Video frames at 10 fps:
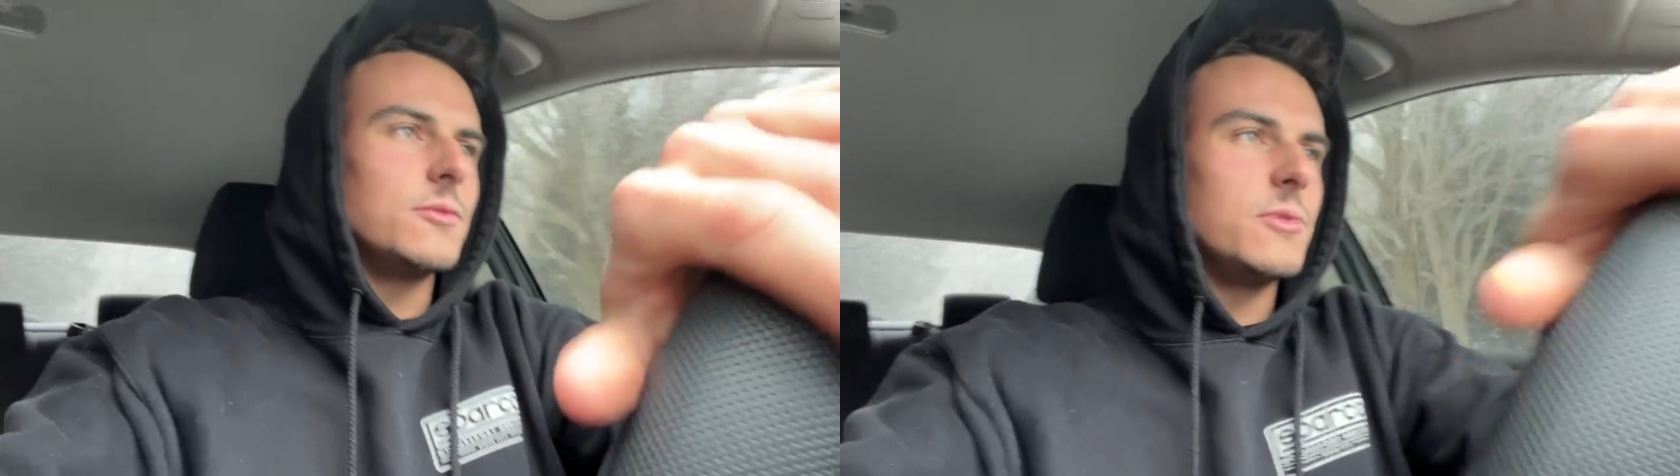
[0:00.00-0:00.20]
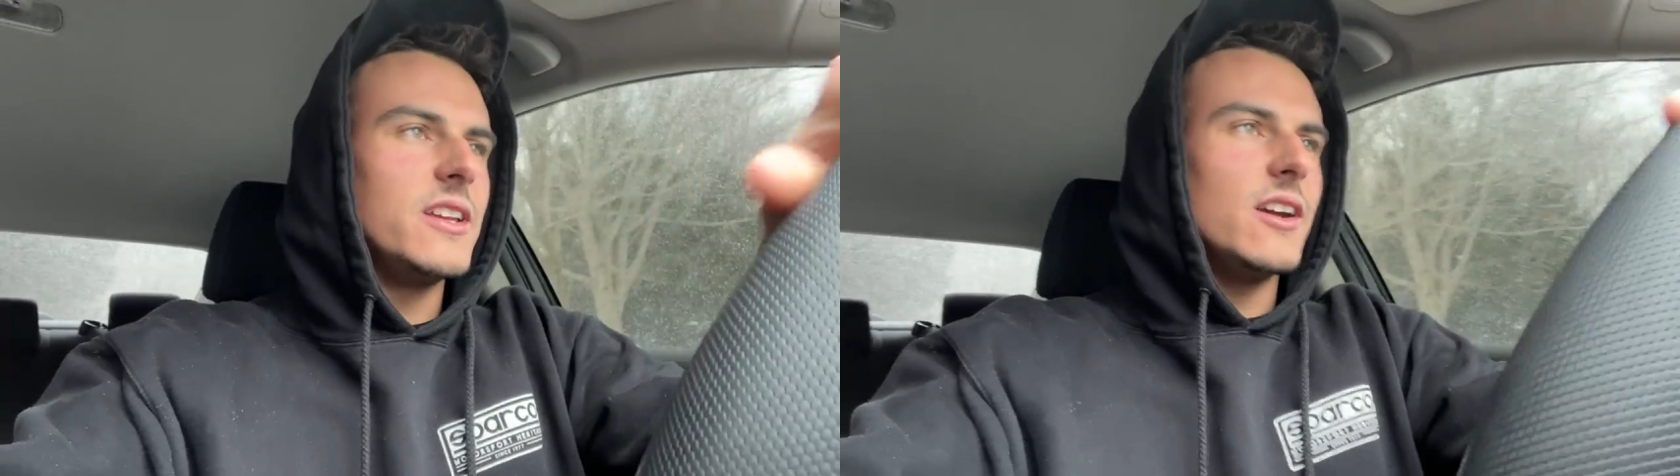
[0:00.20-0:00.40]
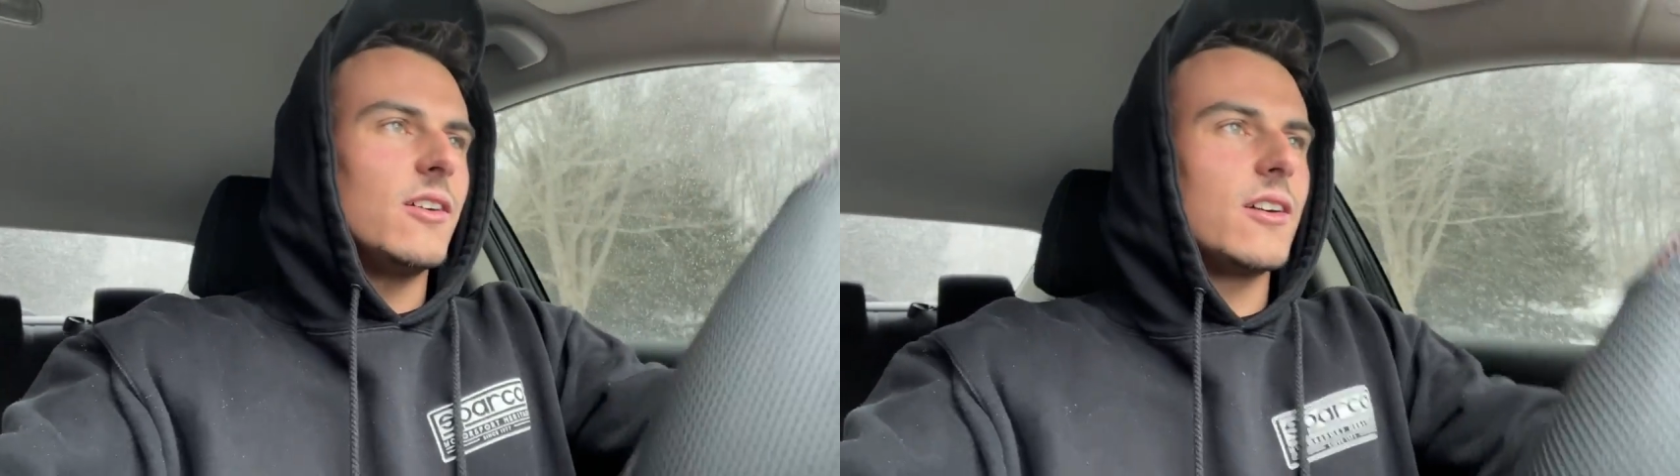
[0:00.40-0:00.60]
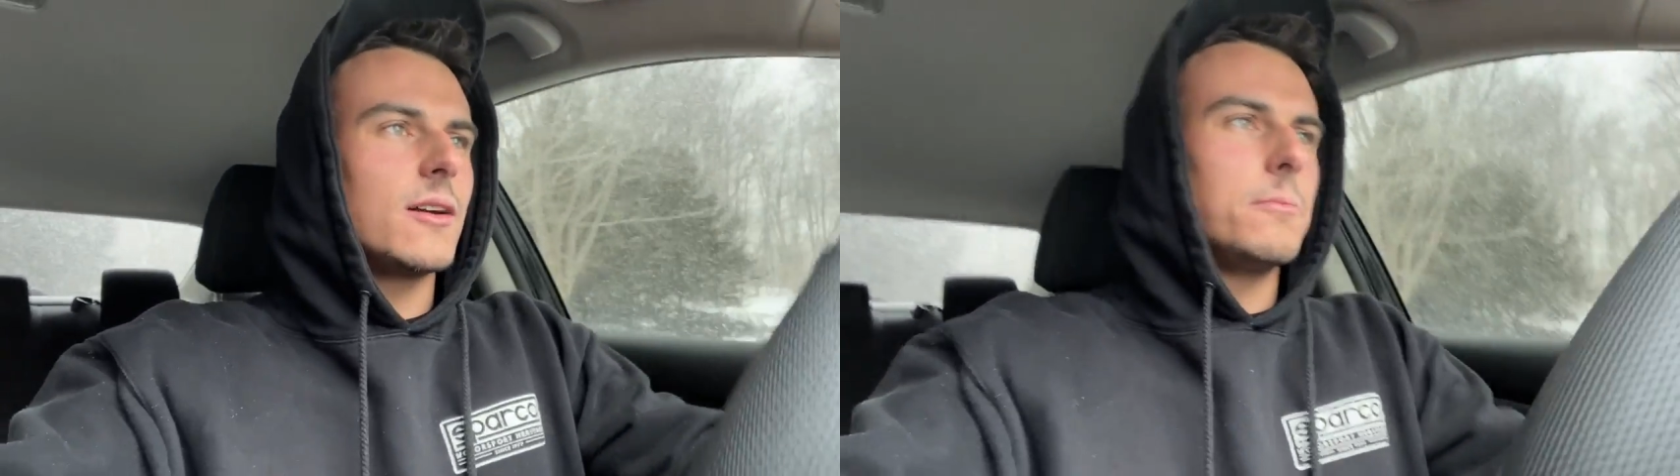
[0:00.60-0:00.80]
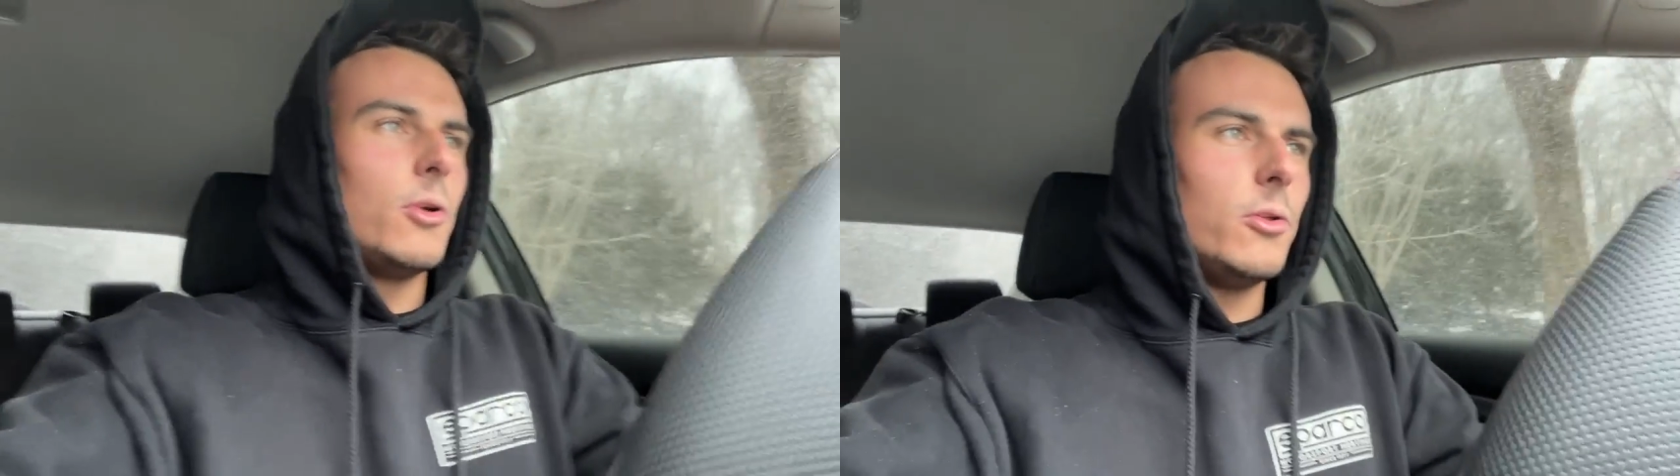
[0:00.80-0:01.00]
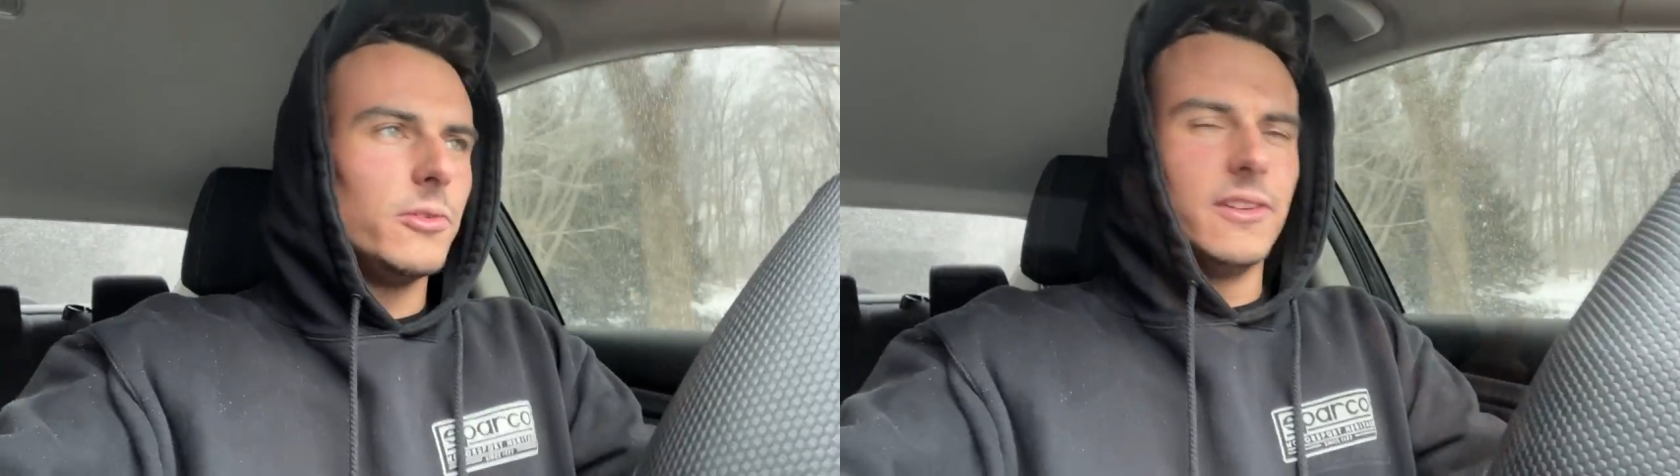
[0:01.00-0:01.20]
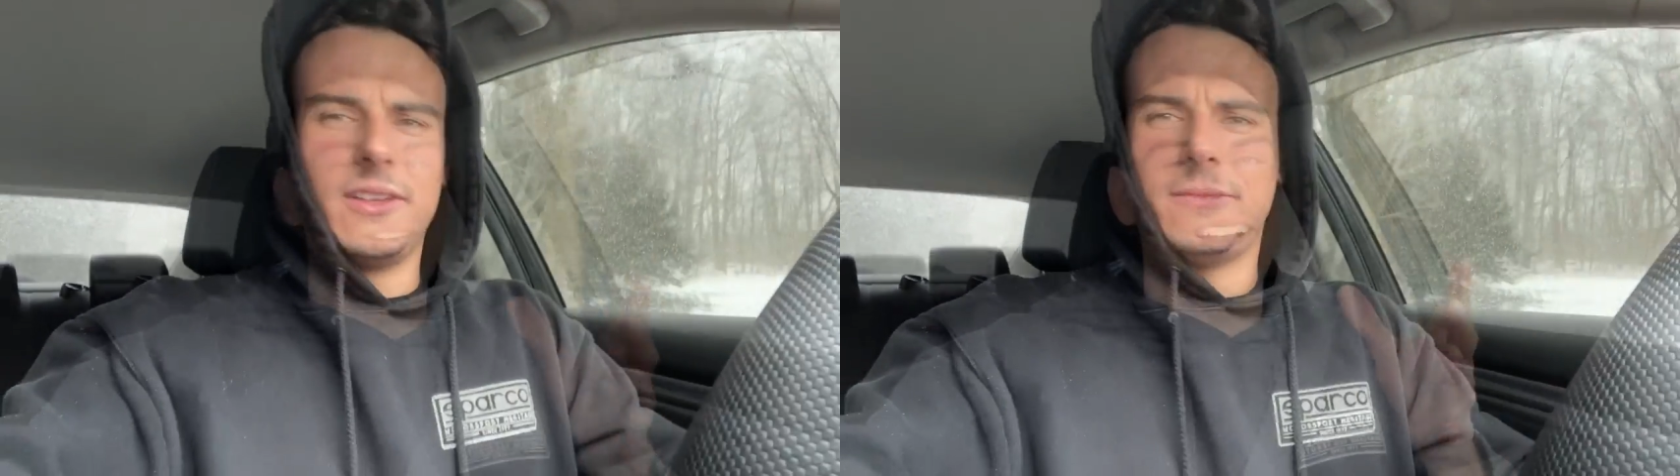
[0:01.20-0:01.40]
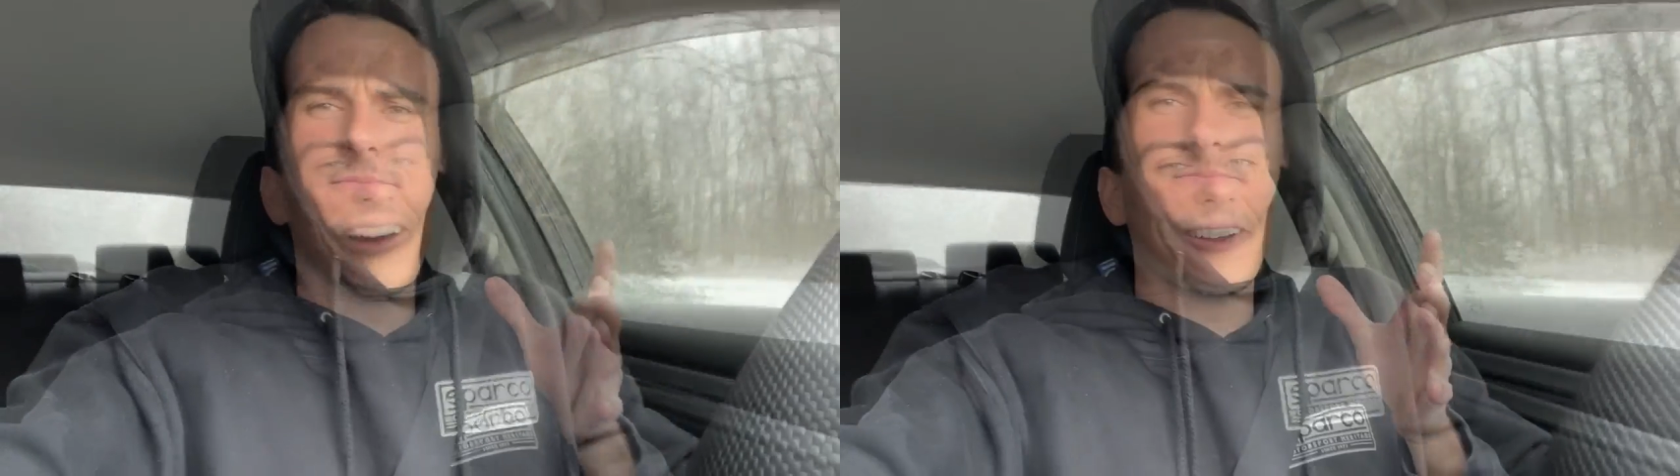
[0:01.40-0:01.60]
we are
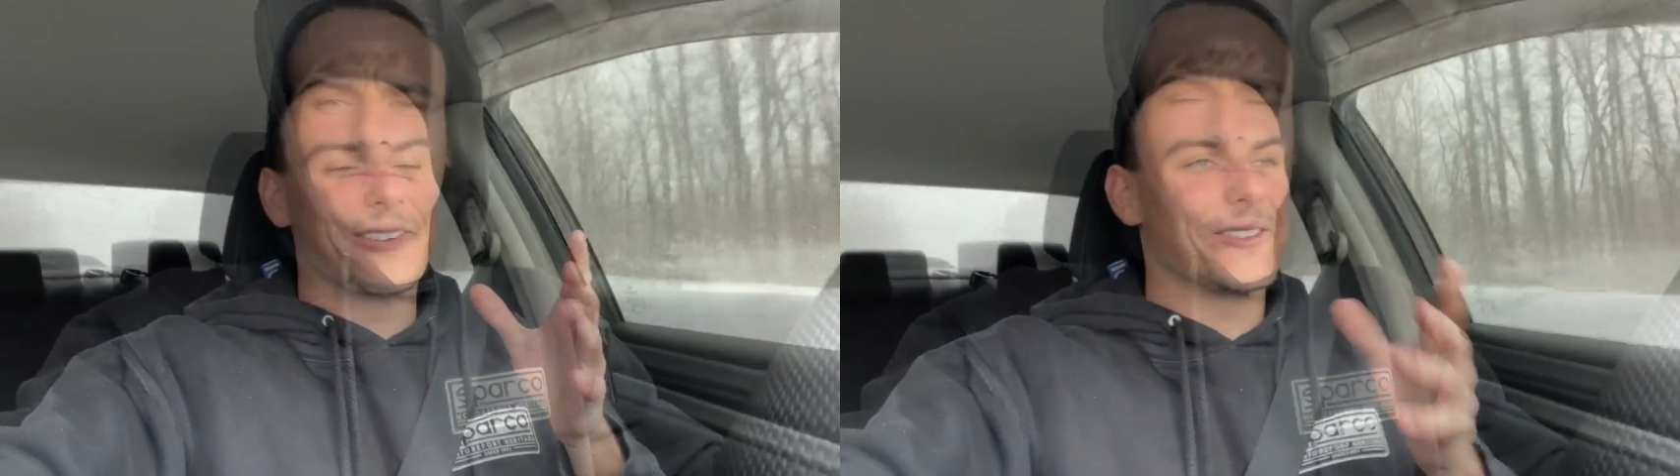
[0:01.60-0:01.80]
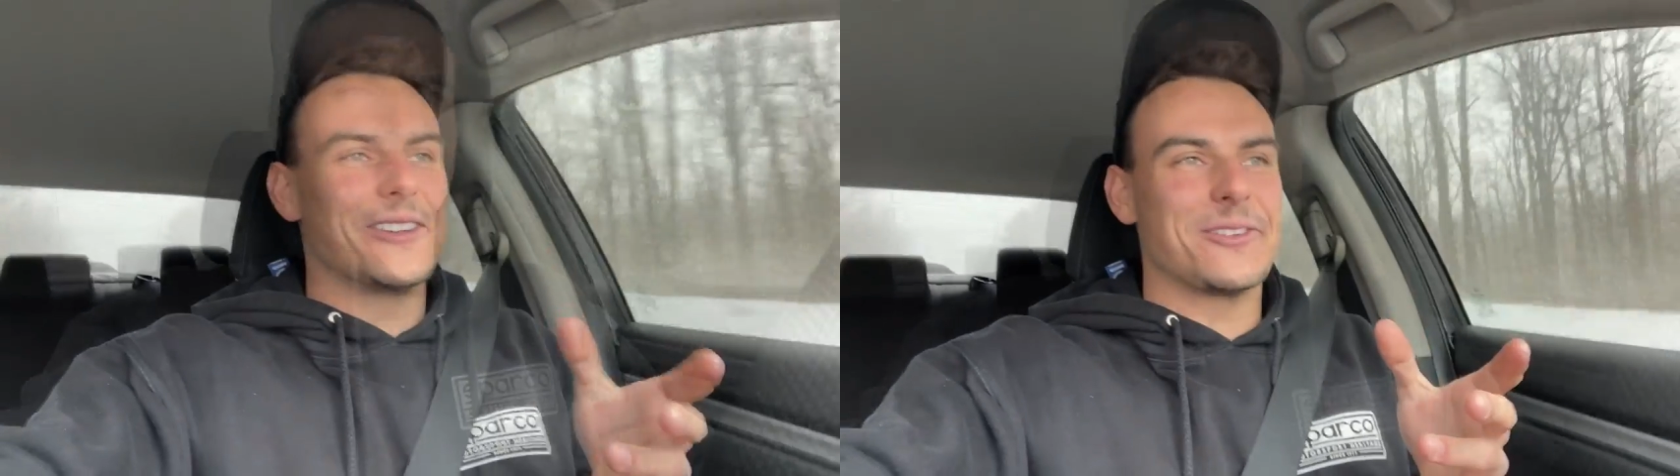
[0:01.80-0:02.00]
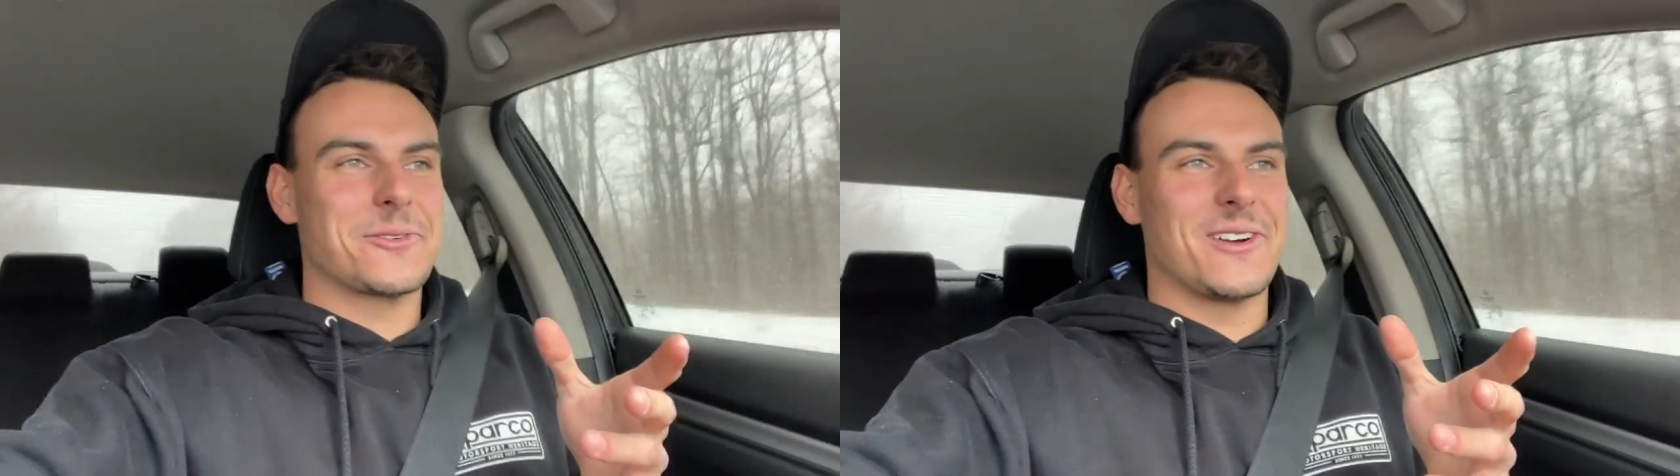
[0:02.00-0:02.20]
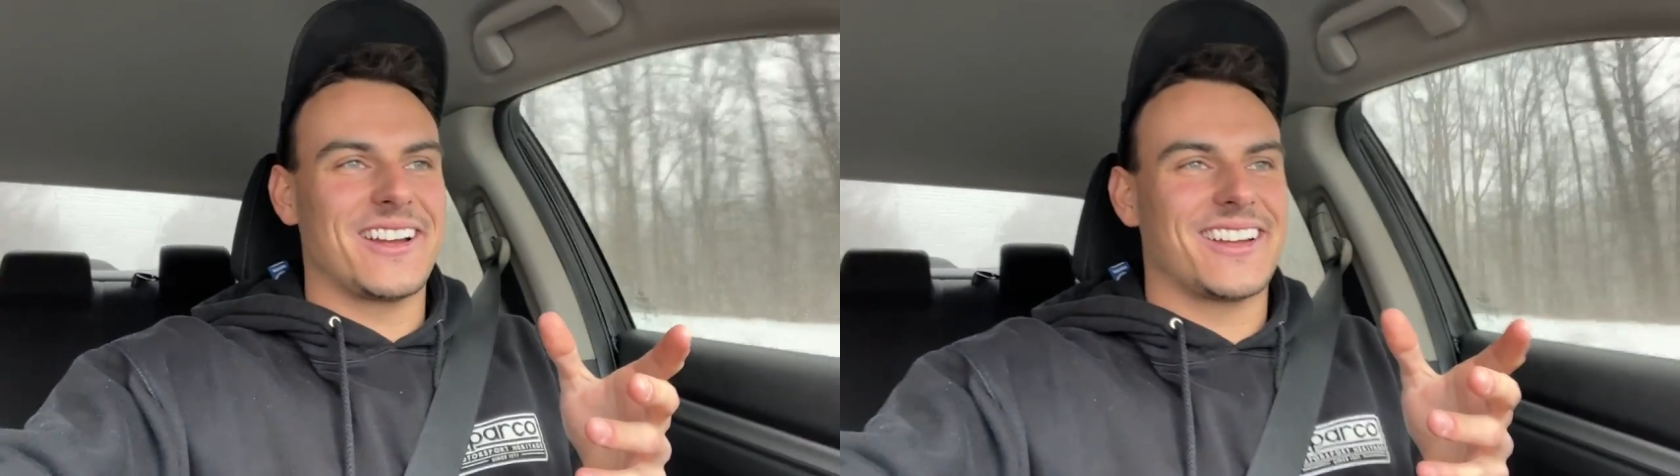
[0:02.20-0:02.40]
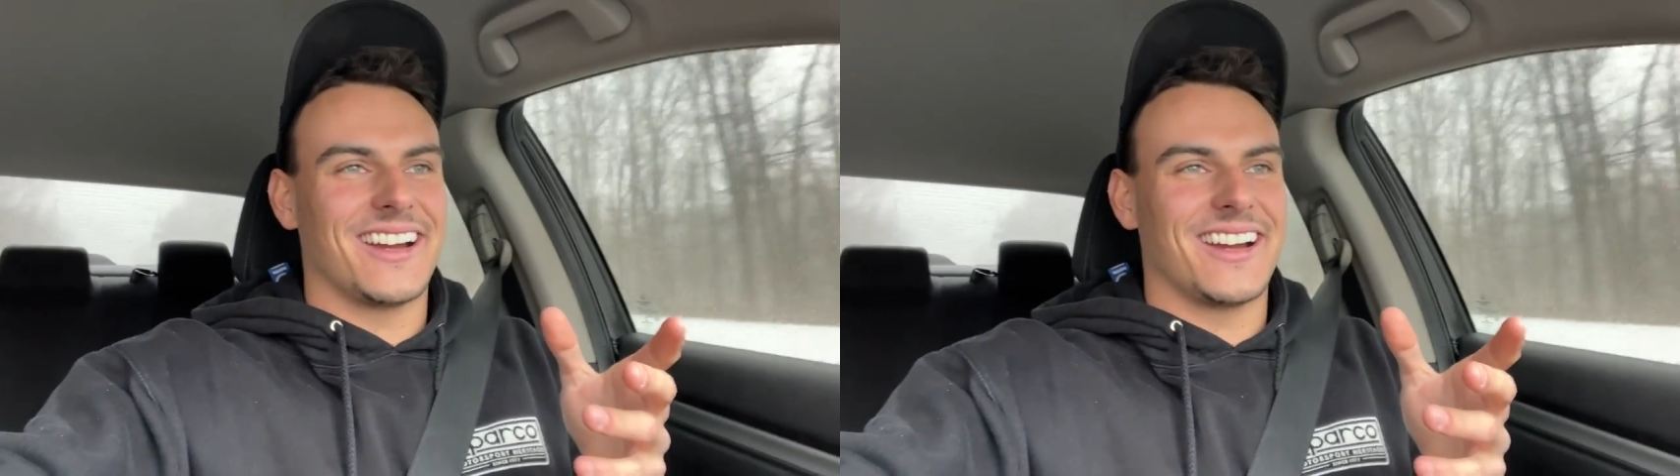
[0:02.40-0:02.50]
bolting. Real quick,